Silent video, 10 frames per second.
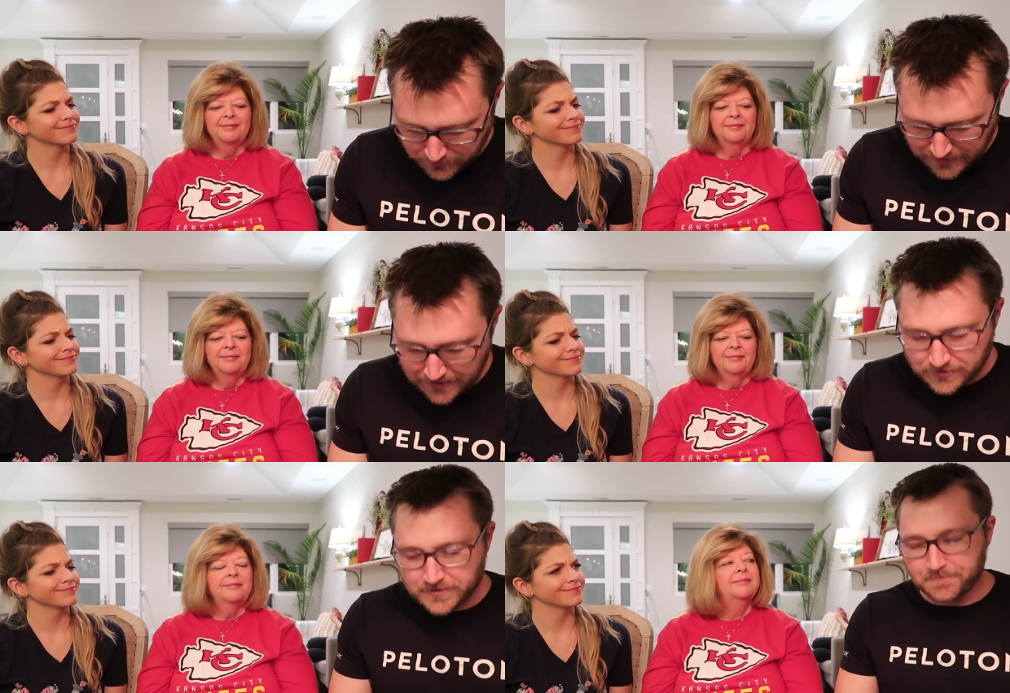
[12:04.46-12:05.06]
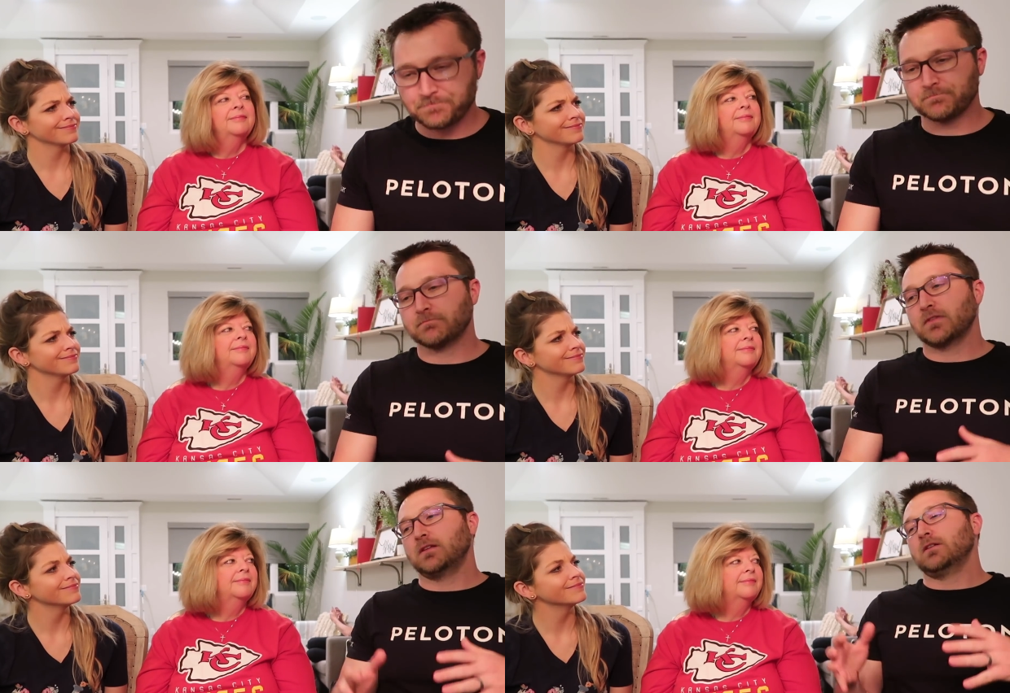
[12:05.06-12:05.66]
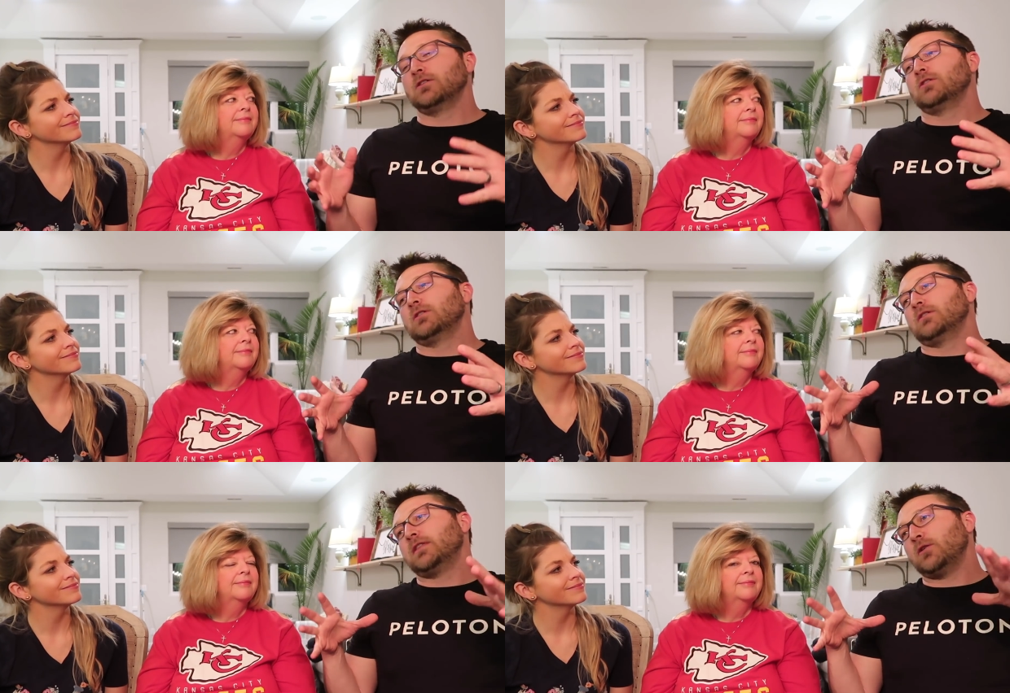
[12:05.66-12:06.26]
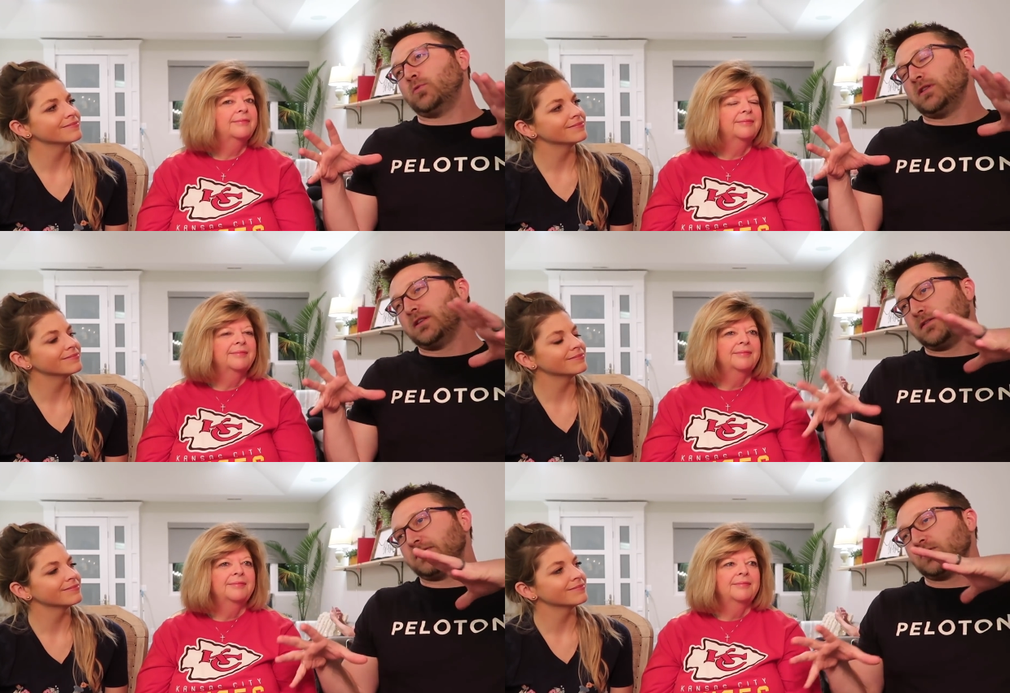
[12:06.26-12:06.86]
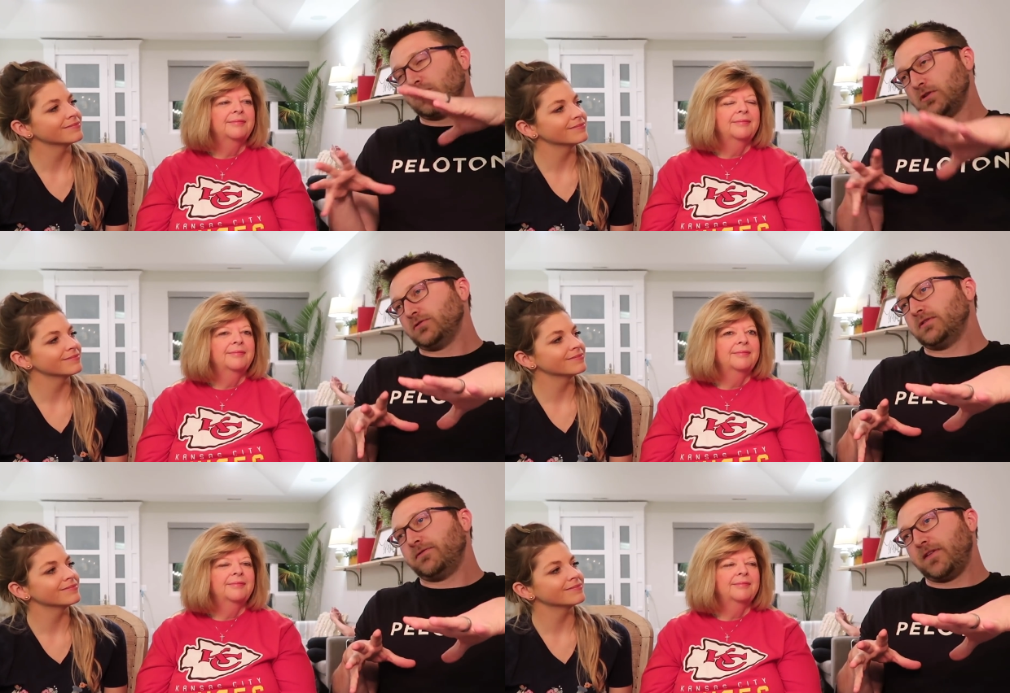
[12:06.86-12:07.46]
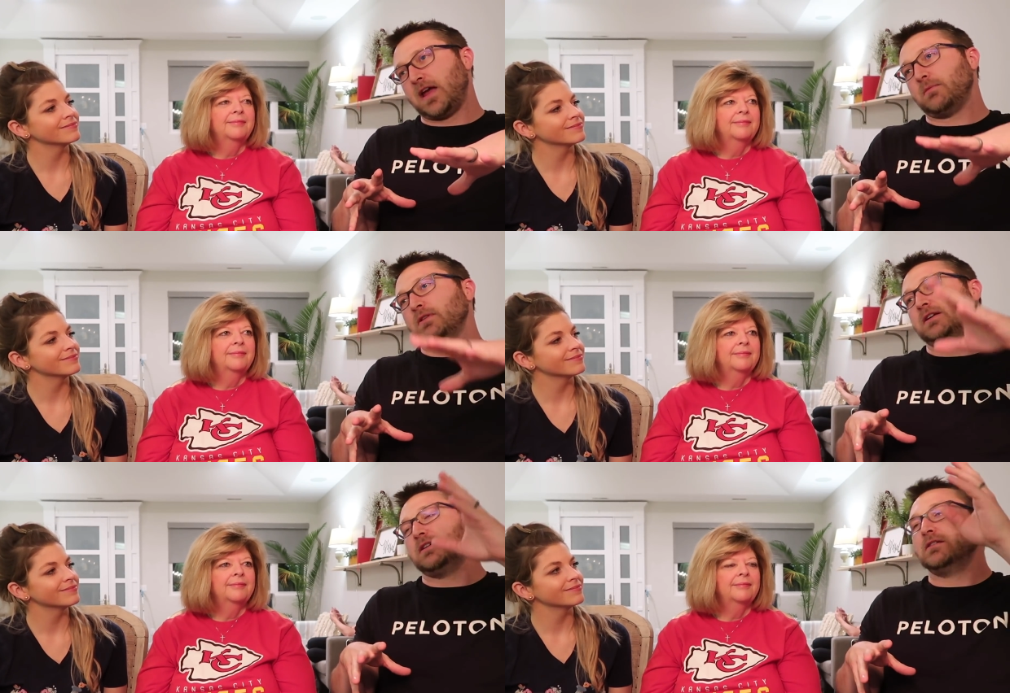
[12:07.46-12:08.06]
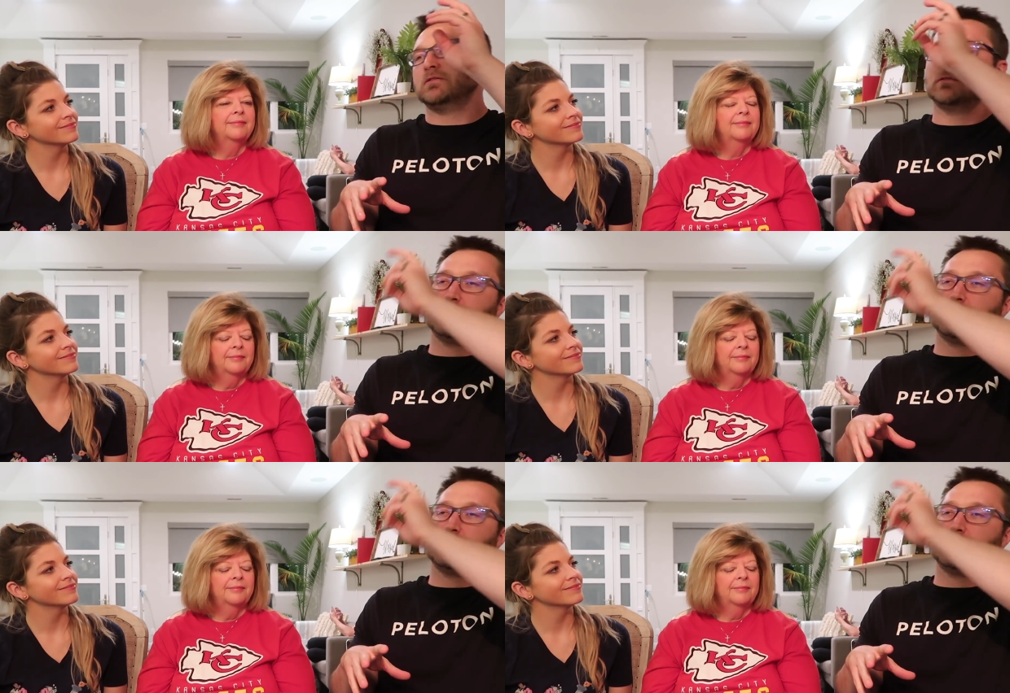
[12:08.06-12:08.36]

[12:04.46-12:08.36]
Speaker 1: somebody asked, that we live so close to family,